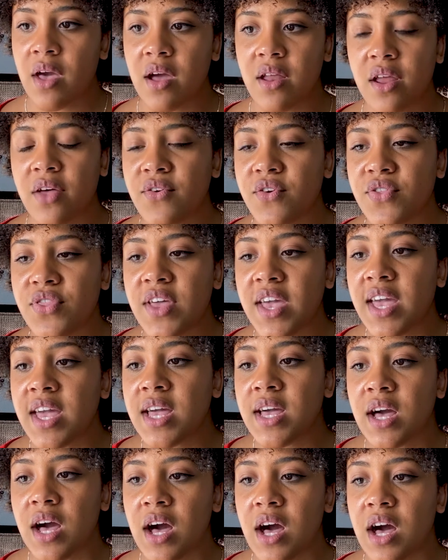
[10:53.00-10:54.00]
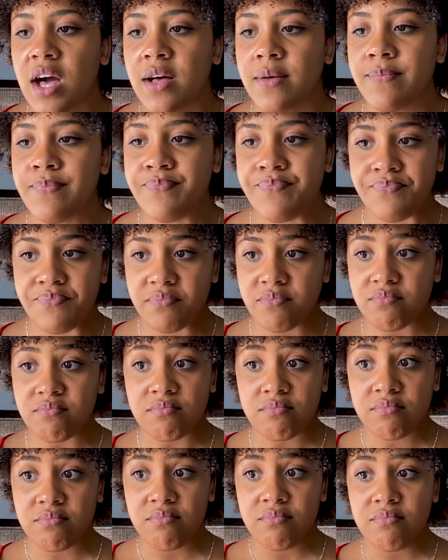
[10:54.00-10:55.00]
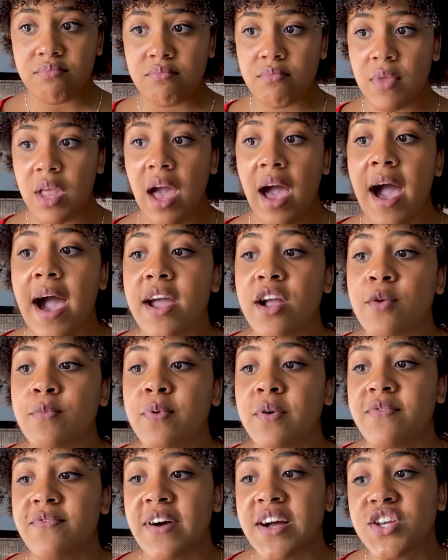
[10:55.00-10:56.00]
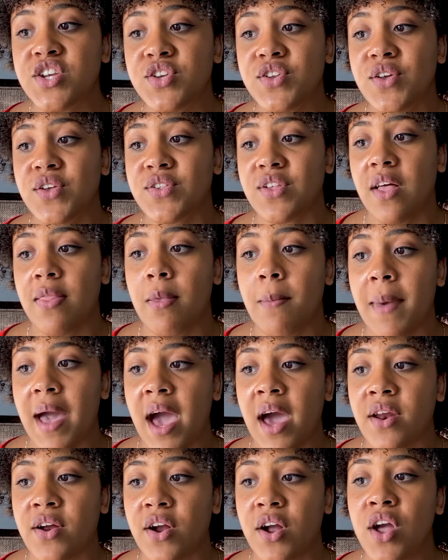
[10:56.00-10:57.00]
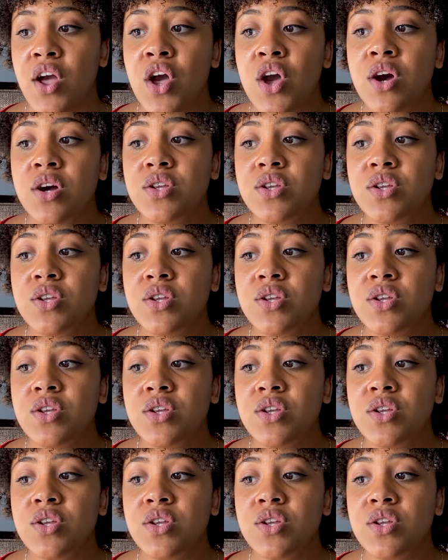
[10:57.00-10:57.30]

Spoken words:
Another thing, hire professionals on the matter